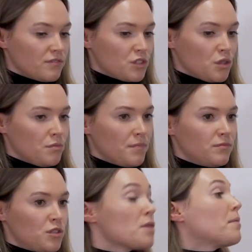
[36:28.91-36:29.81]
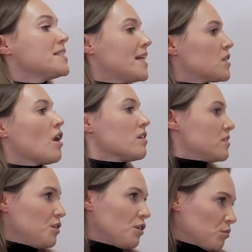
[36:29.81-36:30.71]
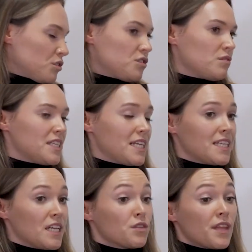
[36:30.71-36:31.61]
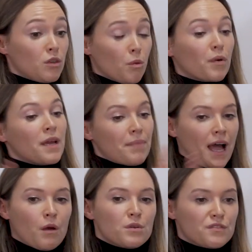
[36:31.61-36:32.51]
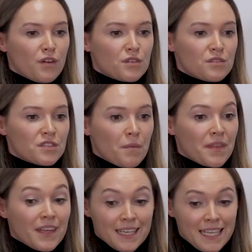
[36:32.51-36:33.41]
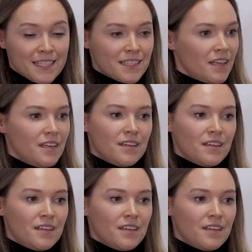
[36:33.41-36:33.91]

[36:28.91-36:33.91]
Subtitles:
do the mundane tasks that you don't want to do on a day-to-day. So then your brain power is focused on something that needs,